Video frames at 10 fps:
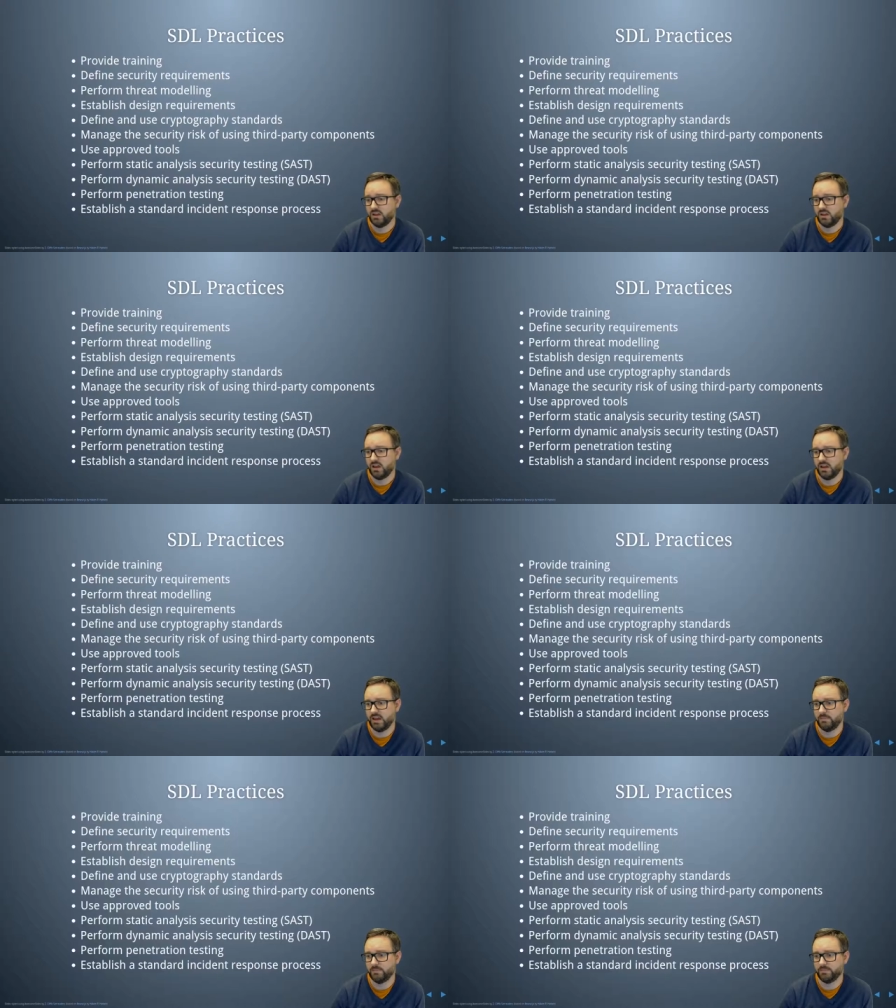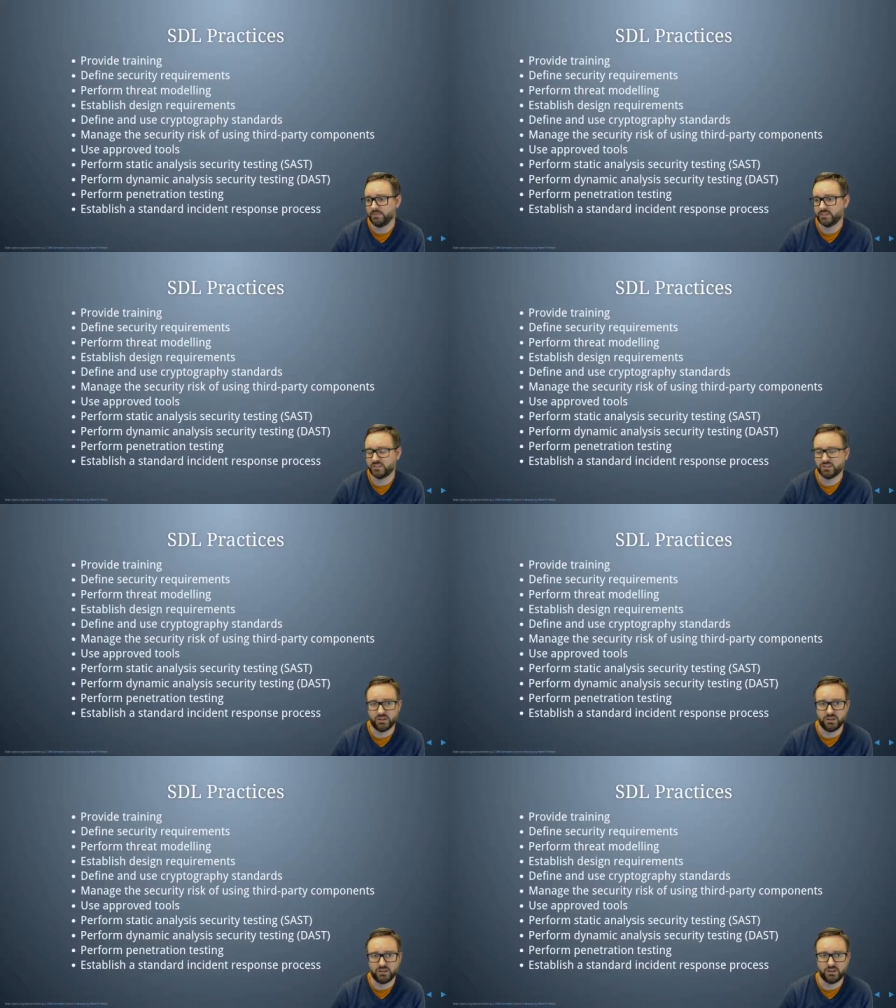Um, so
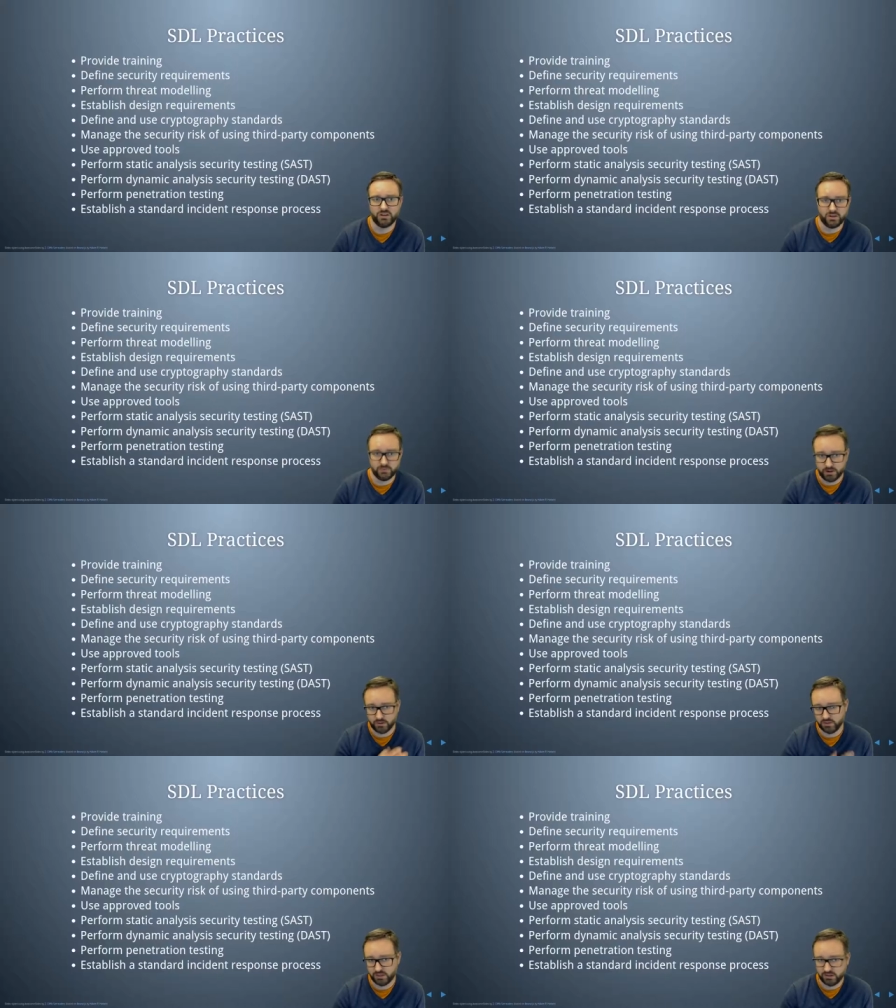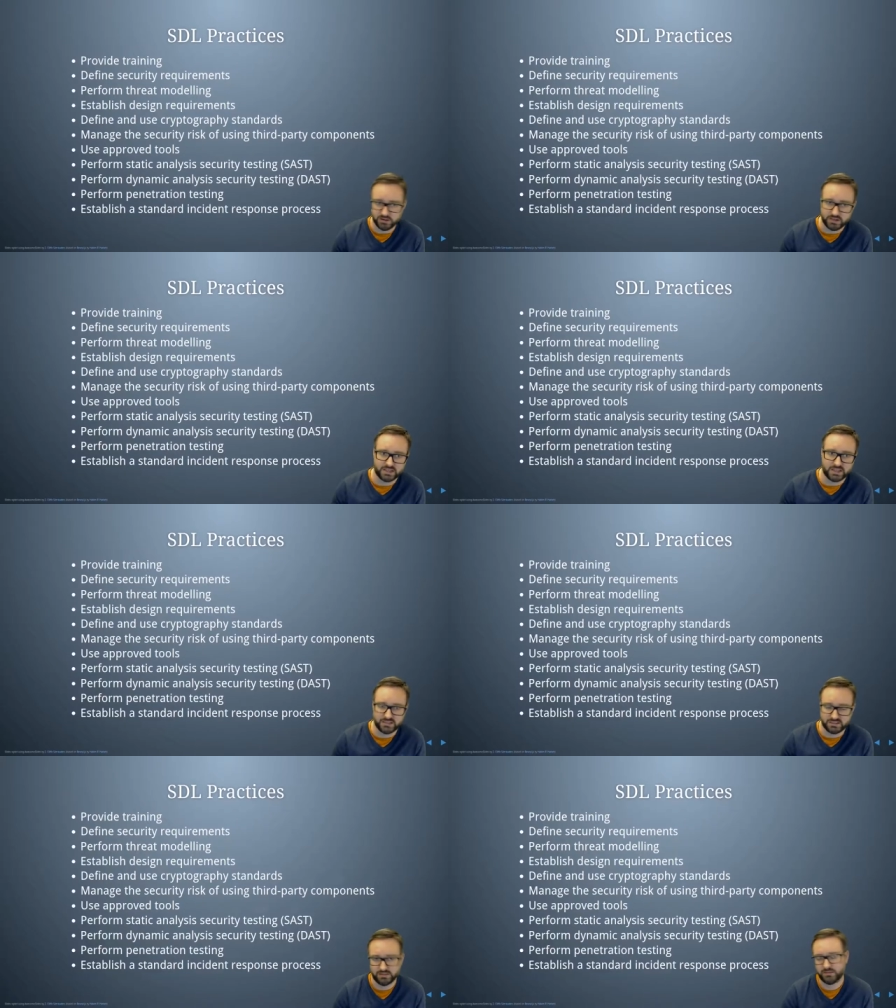you know you run all your unit tests
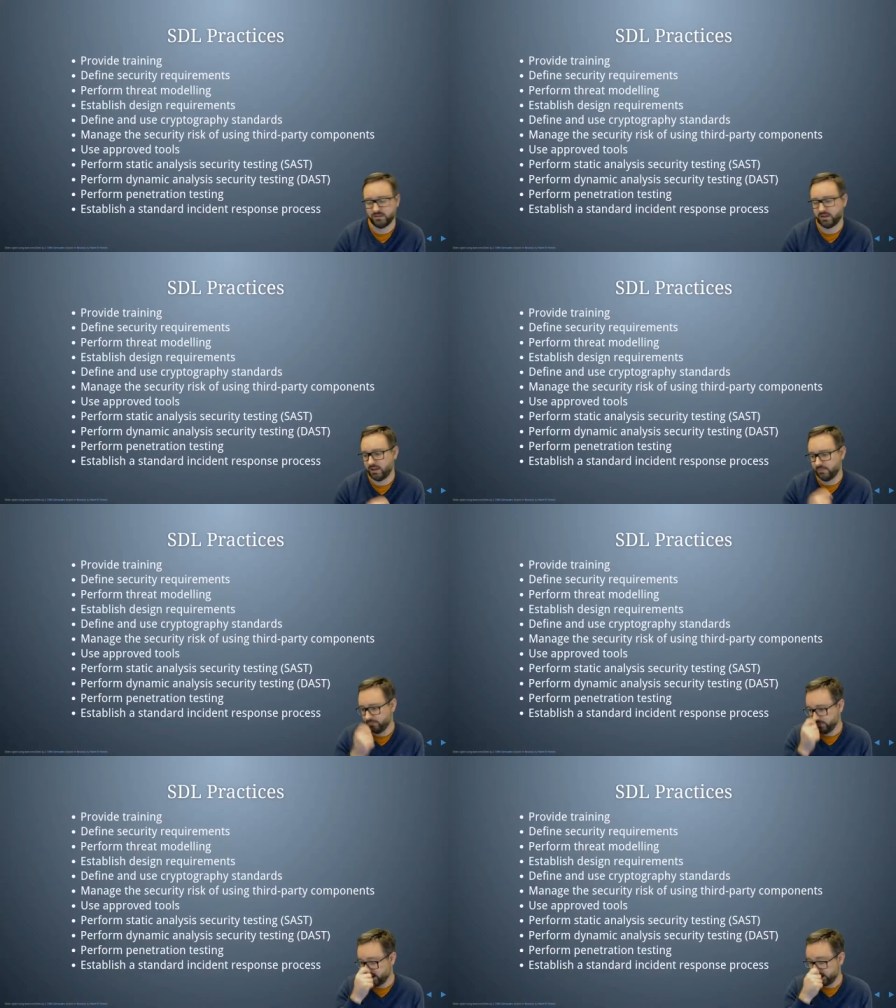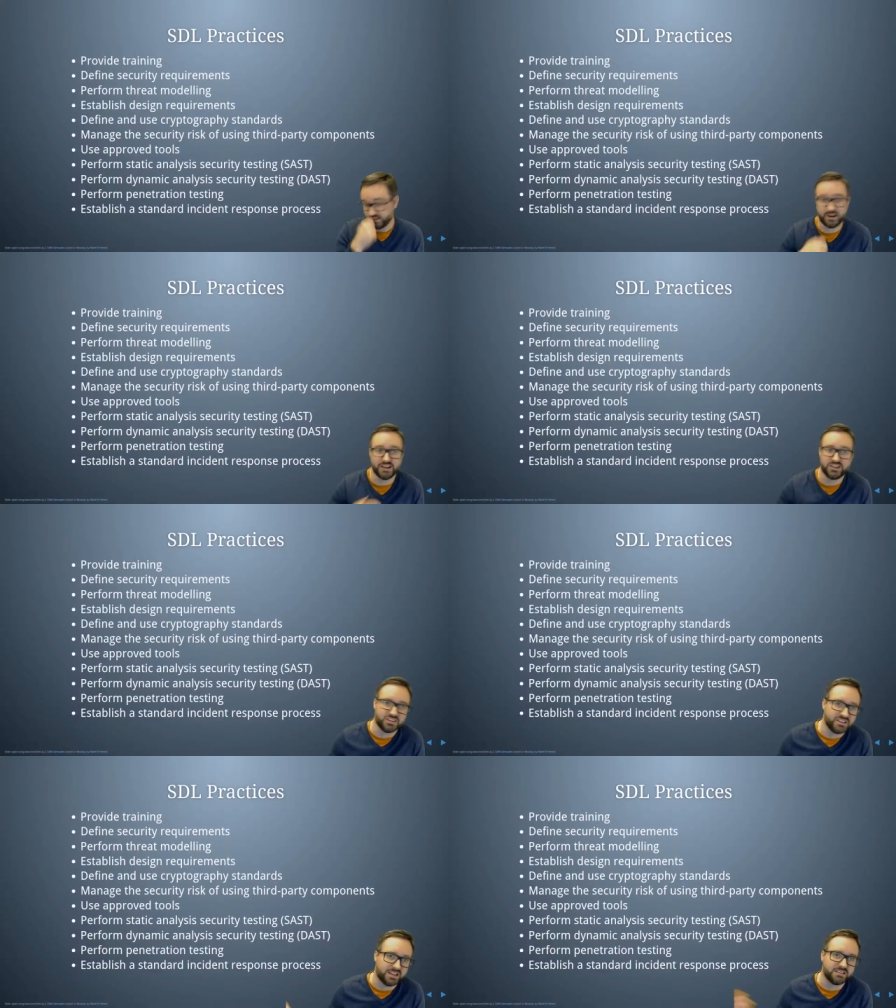and um, integration
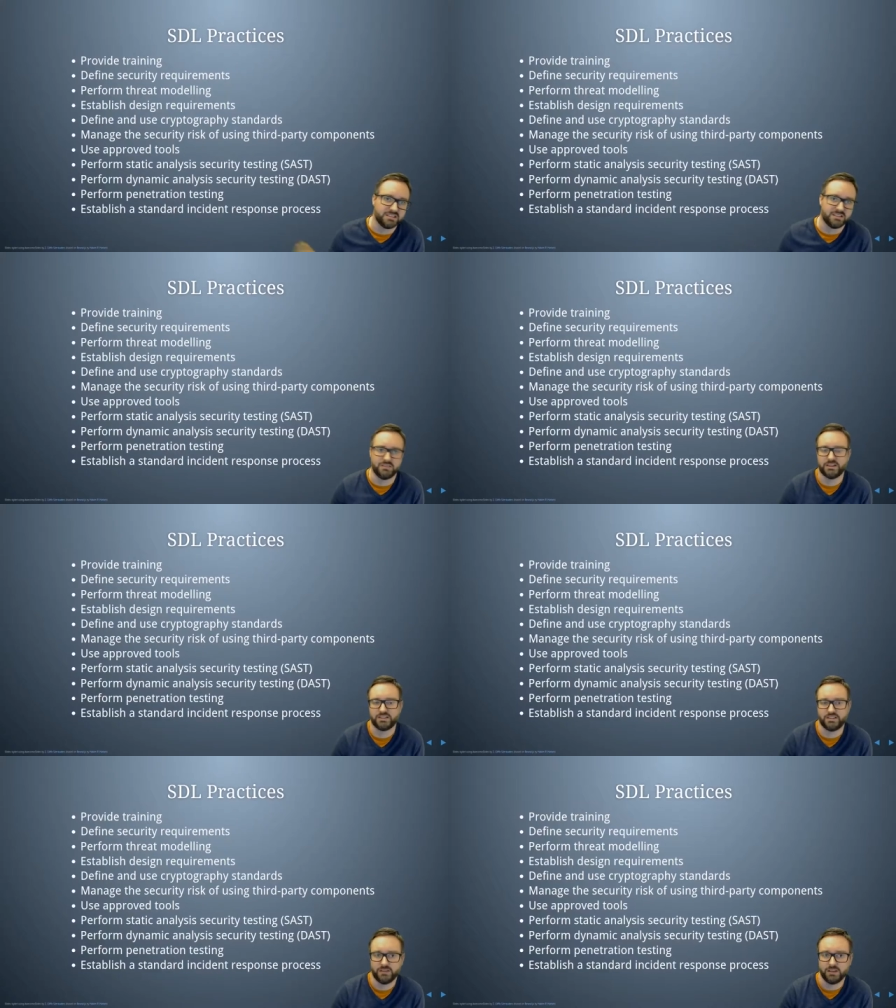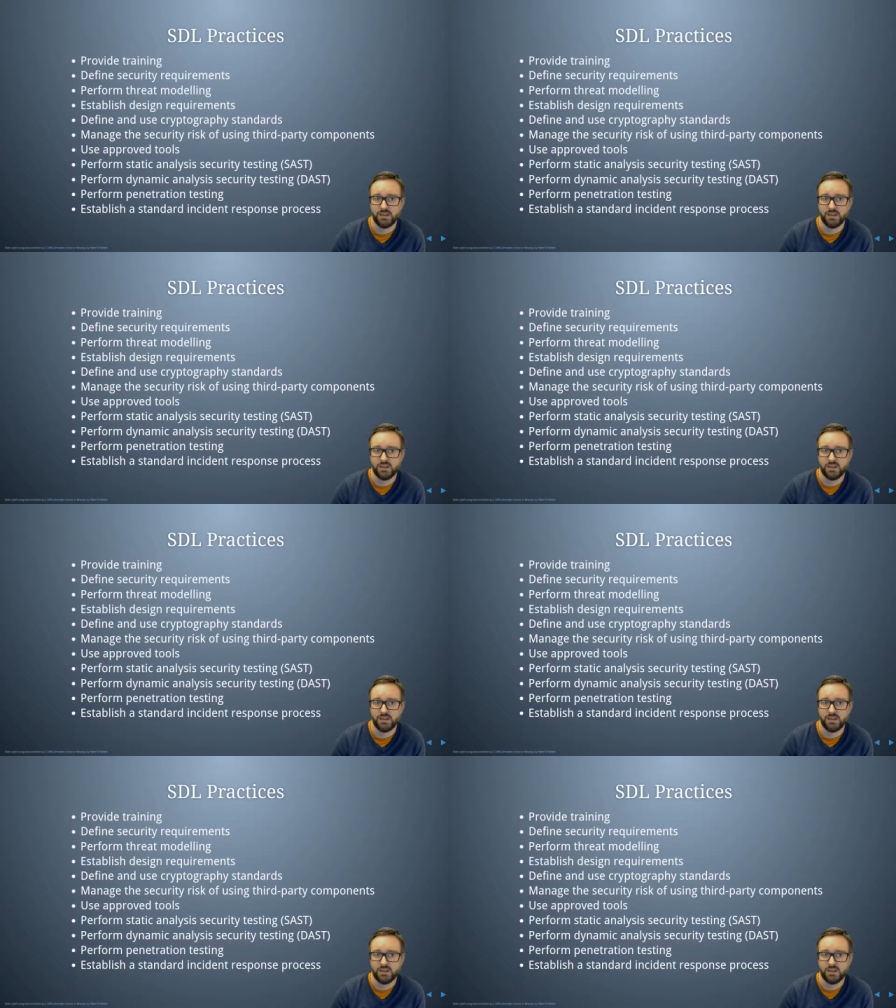tests and the rest of it